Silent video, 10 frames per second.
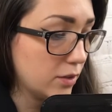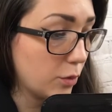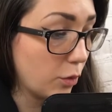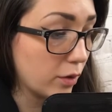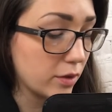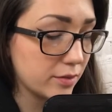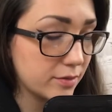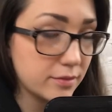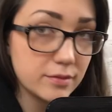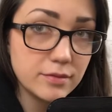or
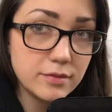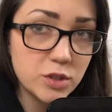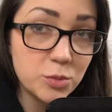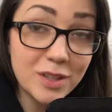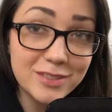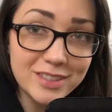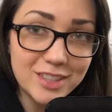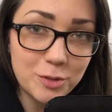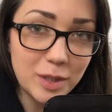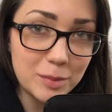whomever
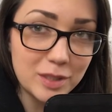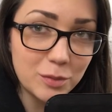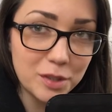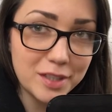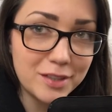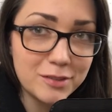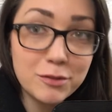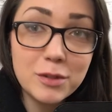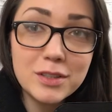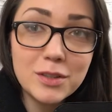you may be working
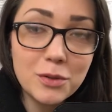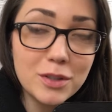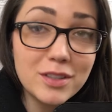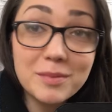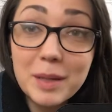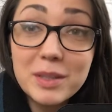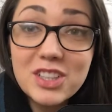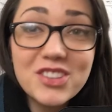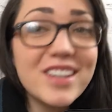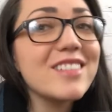for or maybe
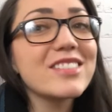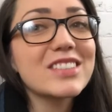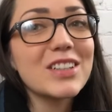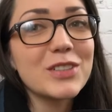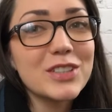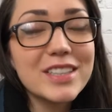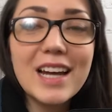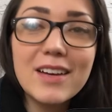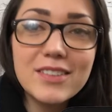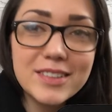yourself. So you're going
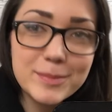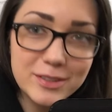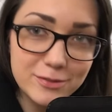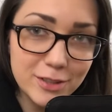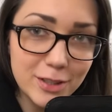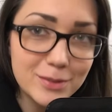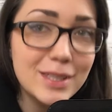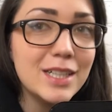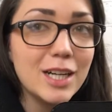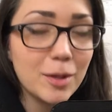to have some info
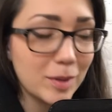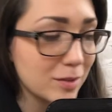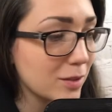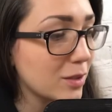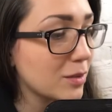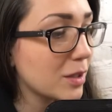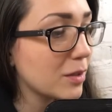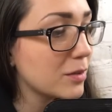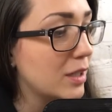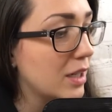about the
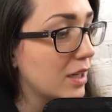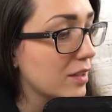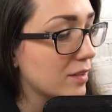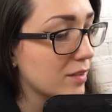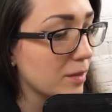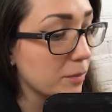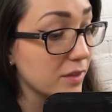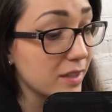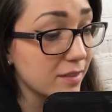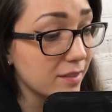logo, some
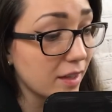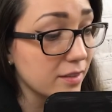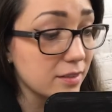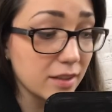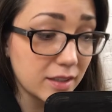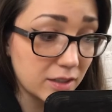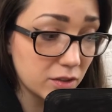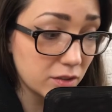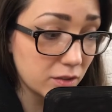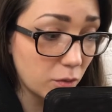things that the client
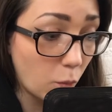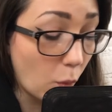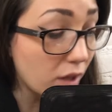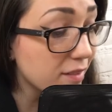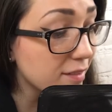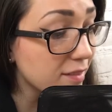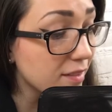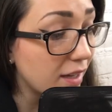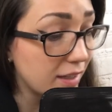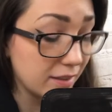wants
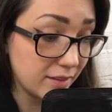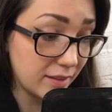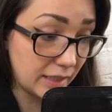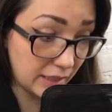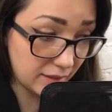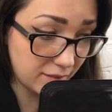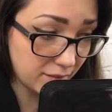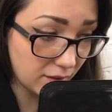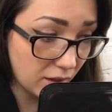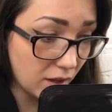and
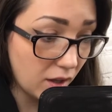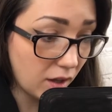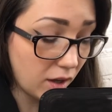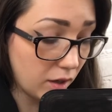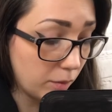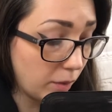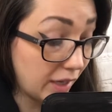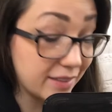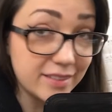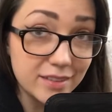needs. Um,
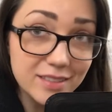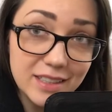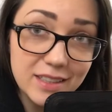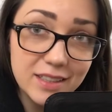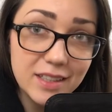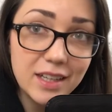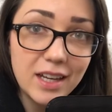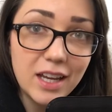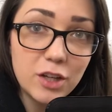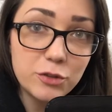ideally,
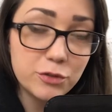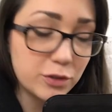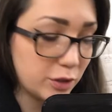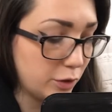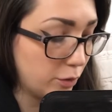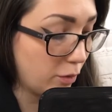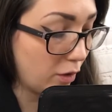if you